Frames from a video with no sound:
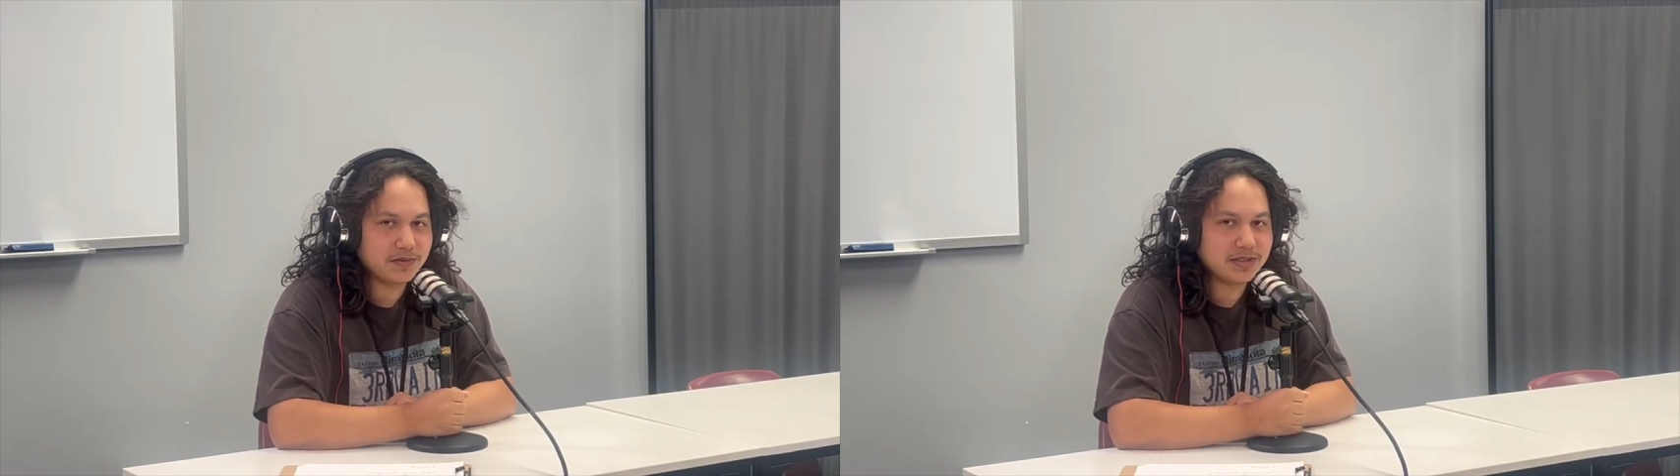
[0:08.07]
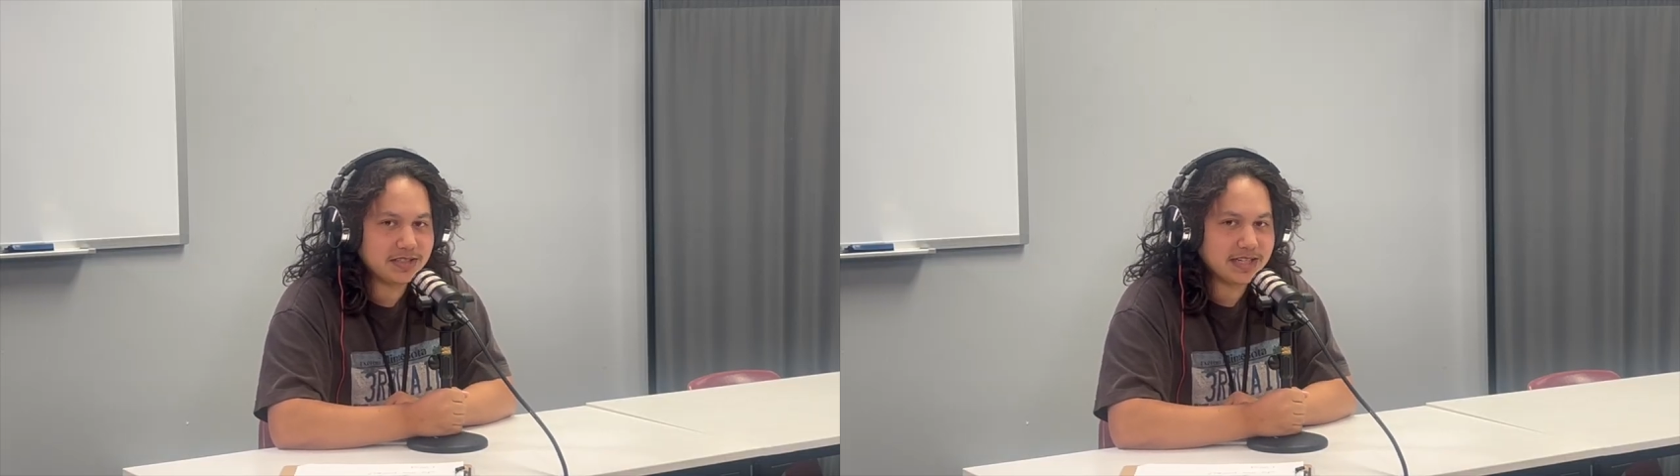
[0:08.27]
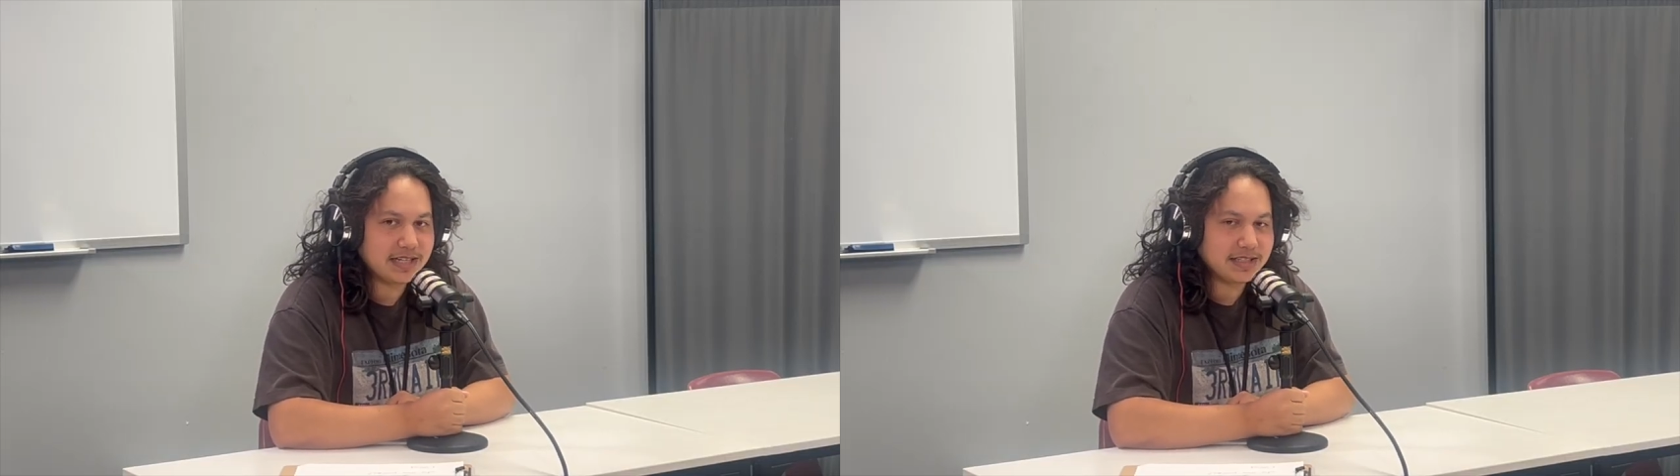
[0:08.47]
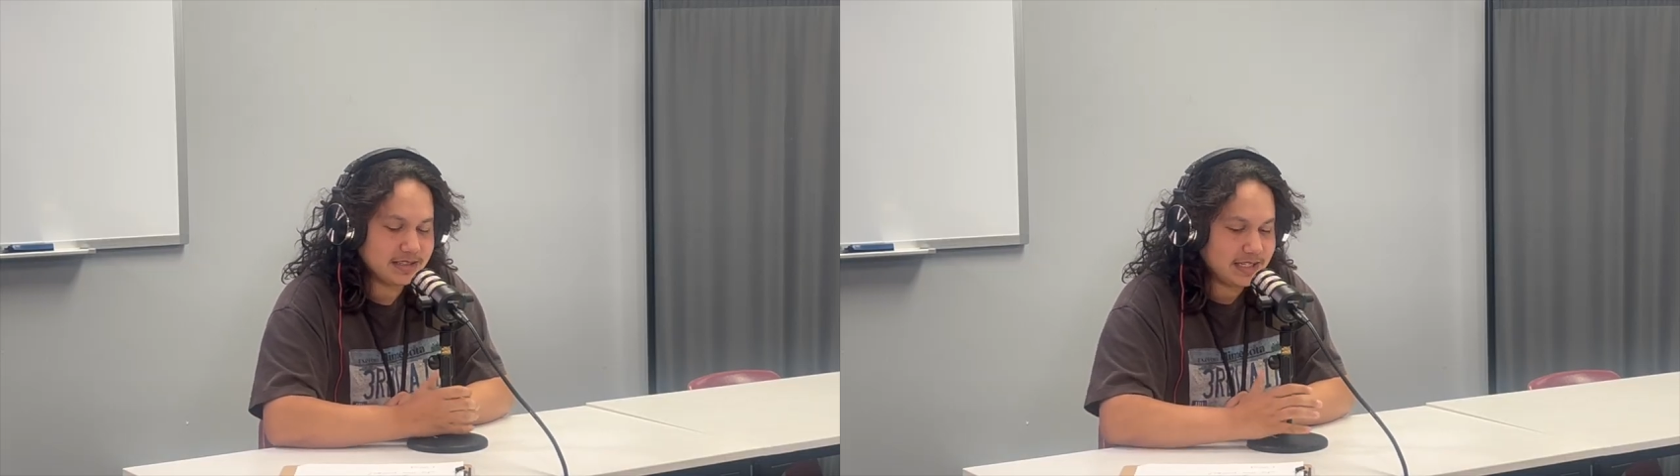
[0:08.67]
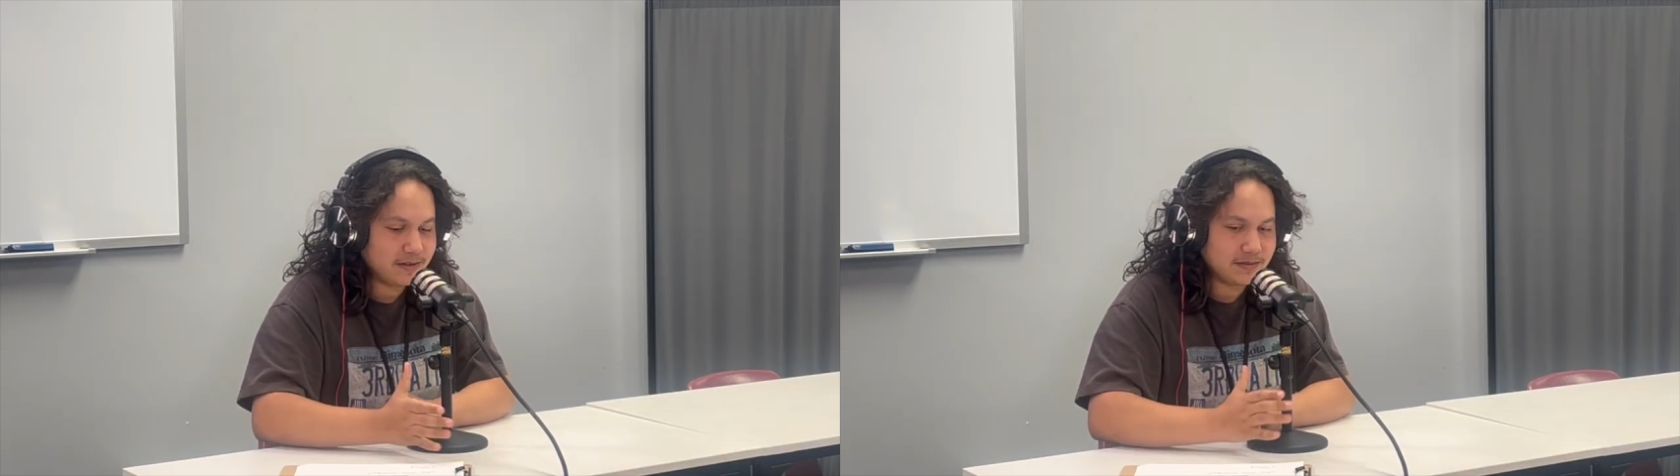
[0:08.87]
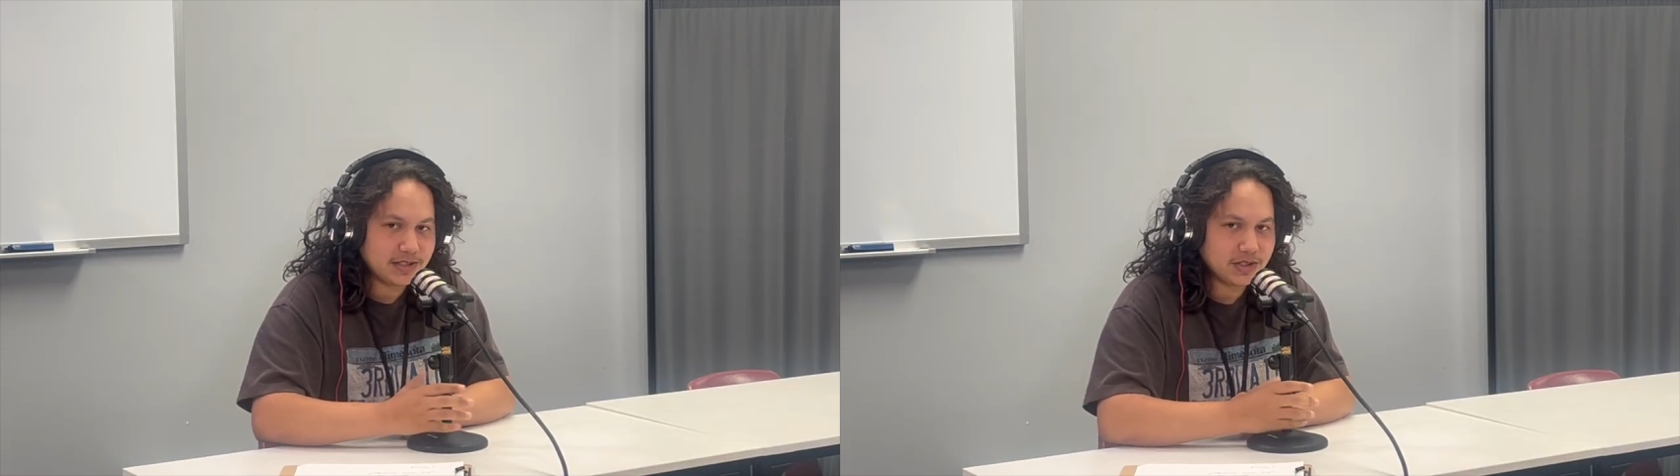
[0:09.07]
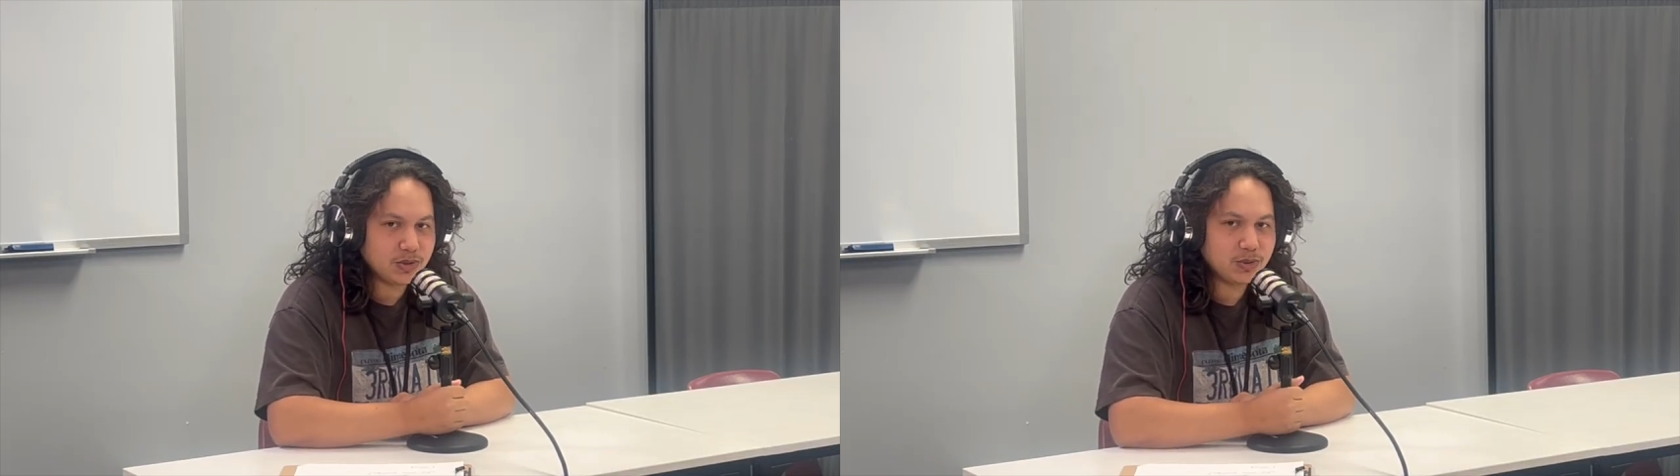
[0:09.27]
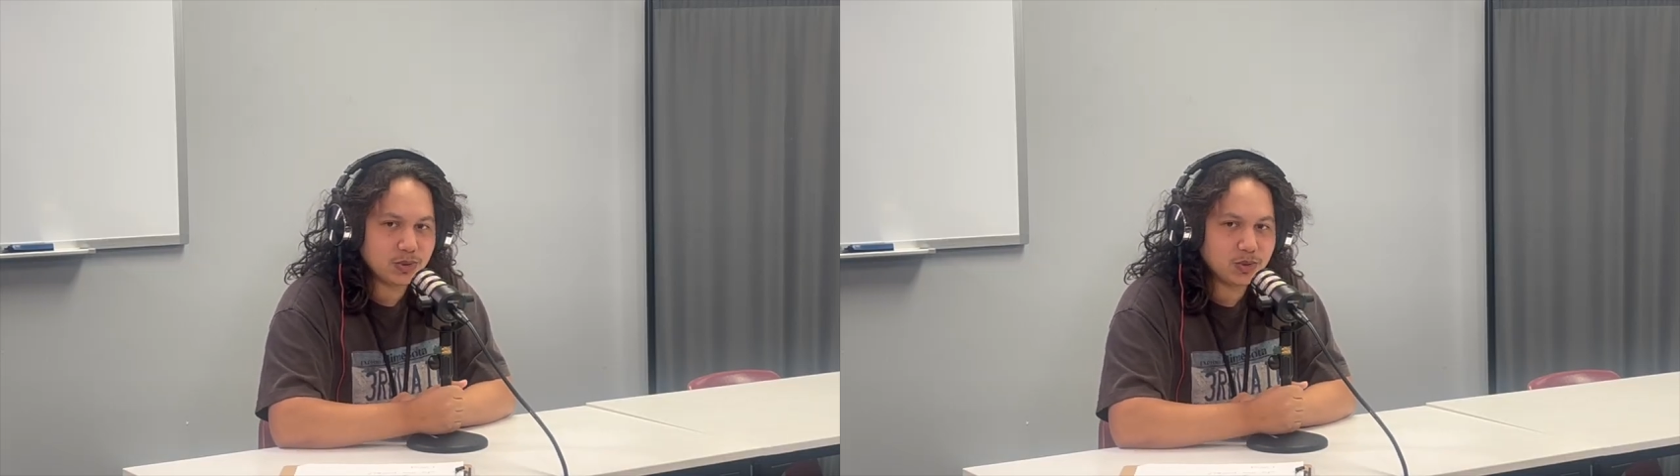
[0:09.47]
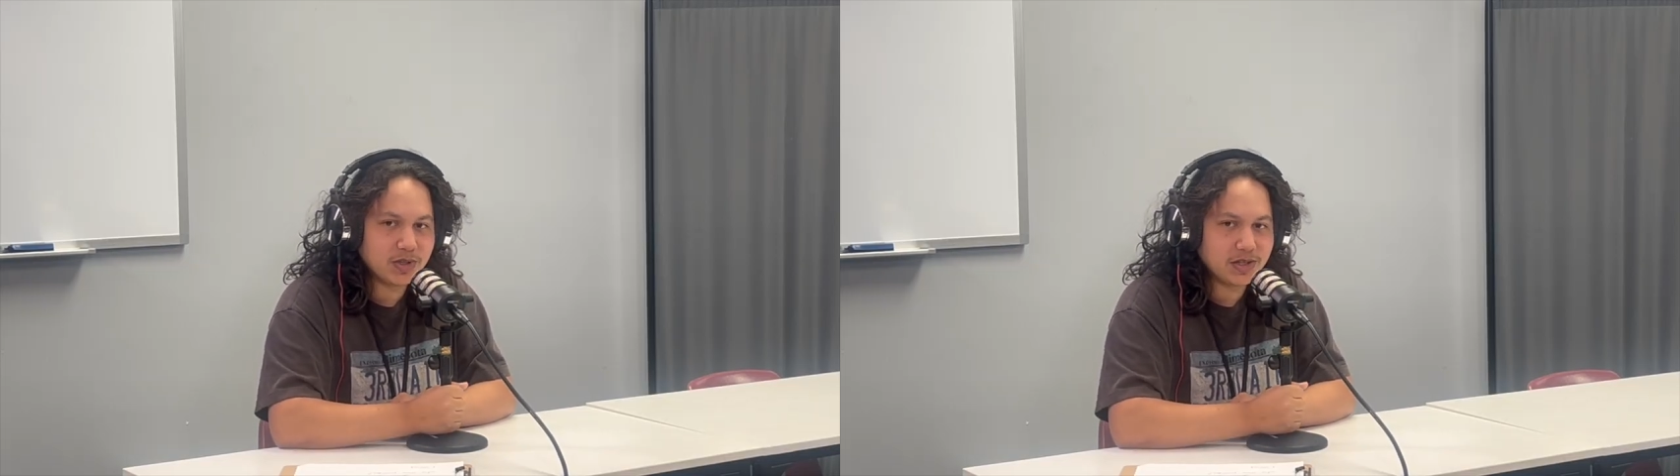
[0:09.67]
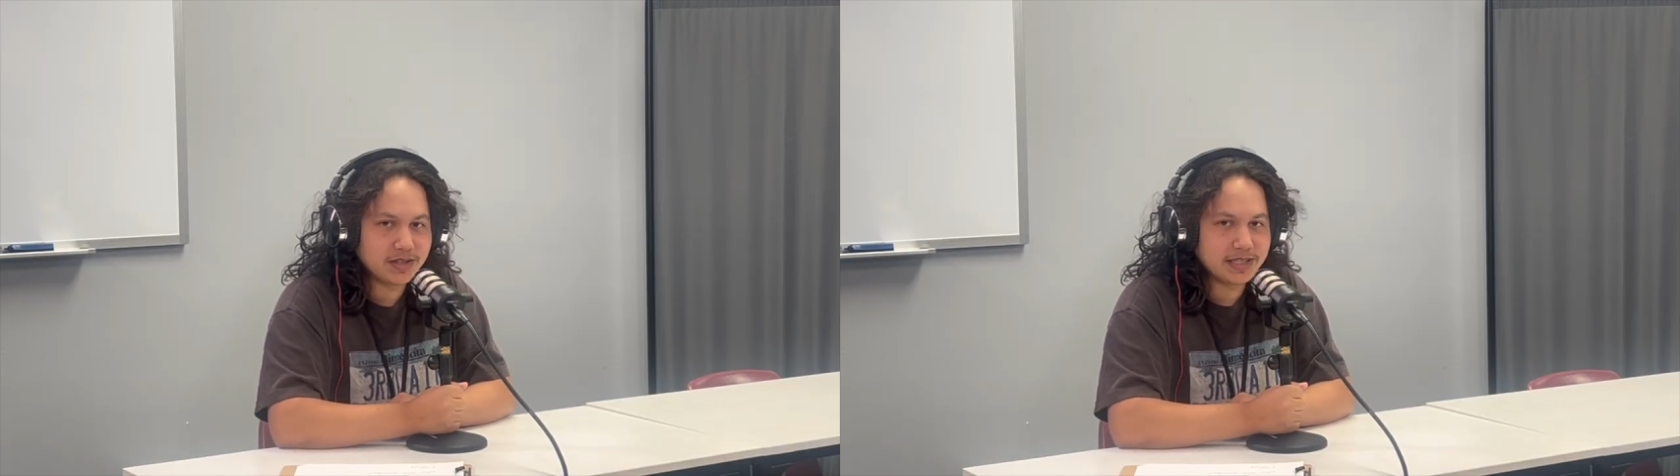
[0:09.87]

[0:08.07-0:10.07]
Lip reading: decided to delve into YouTube and all